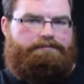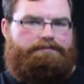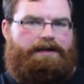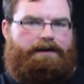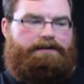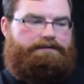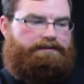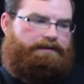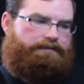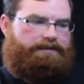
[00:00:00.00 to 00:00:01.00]
yeah,
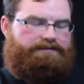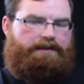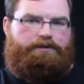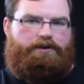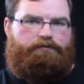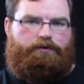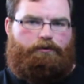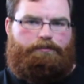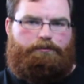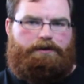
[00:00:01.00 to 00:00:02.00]
the same would go for
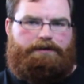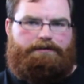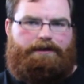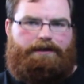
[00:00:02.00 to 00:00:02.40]
Group 3.